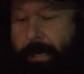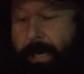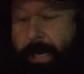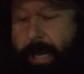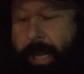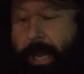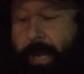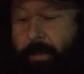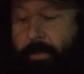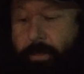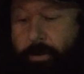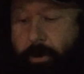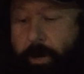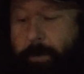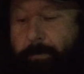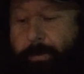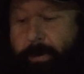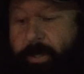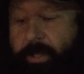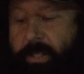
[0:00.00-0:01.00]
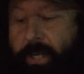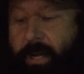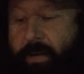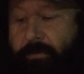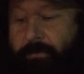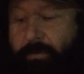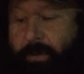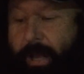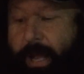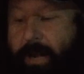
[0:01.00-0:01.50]
And 30%
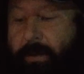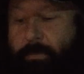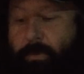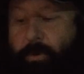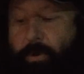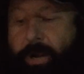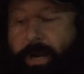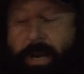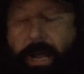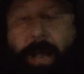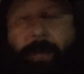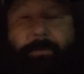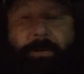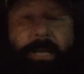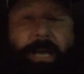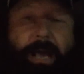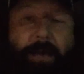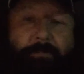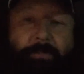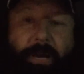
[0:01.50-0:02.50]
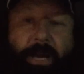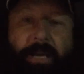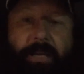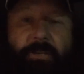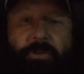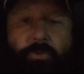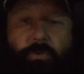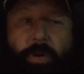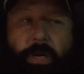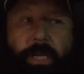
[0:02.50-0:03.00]
of land and marine habitat by
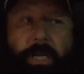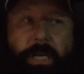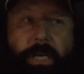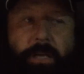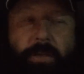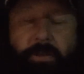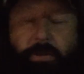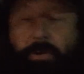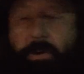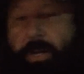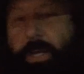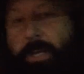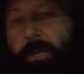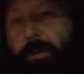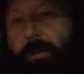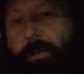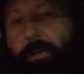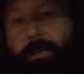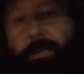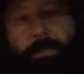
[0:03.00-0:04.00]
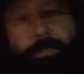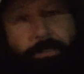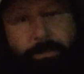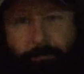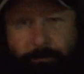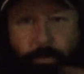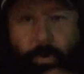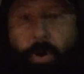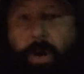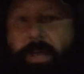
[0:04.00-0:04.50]
2030.
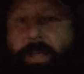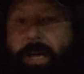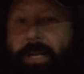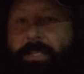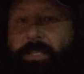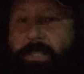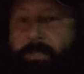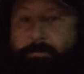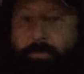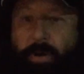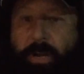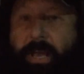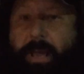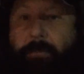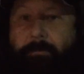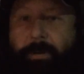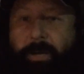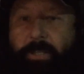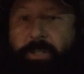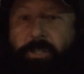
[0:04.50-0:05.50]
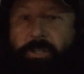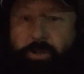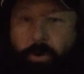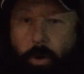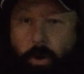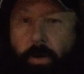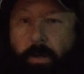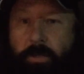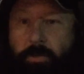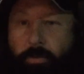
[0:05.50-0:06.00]
Boy, that's pretty ambitious
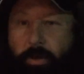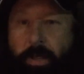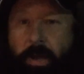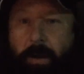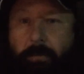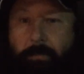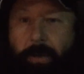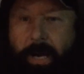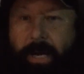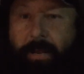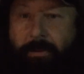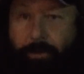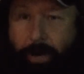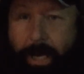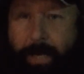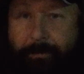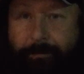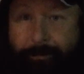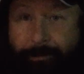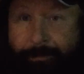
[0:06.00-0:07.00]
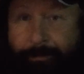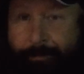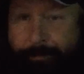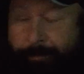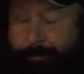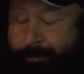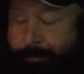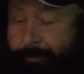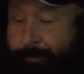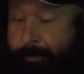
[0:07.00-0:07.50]
goals with our money, right?
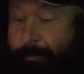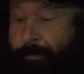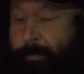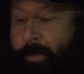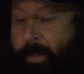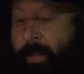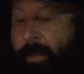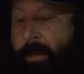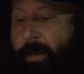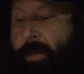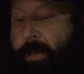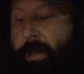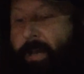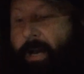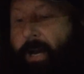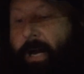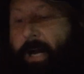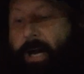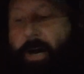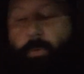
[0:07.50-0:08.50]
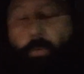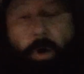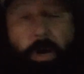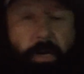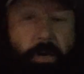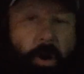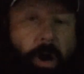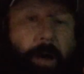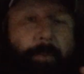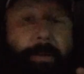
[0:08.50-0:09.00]

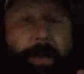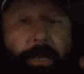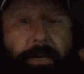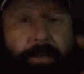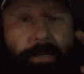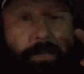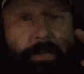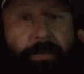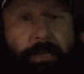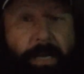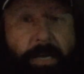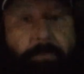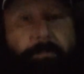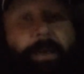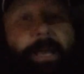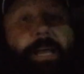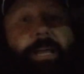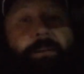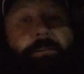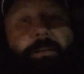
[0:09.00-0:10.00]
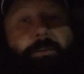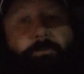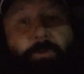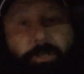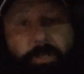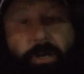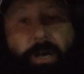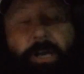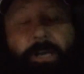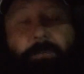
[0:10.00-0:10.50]
One comment that he made
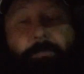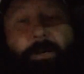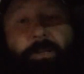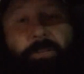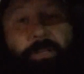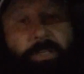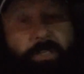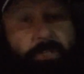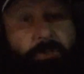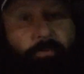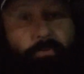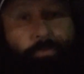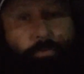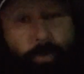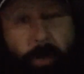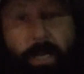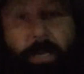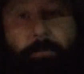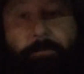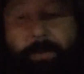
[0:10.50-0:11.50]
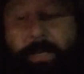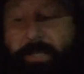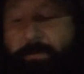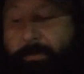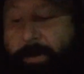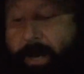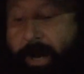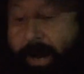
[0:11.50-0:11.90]
while talking about this really pissed me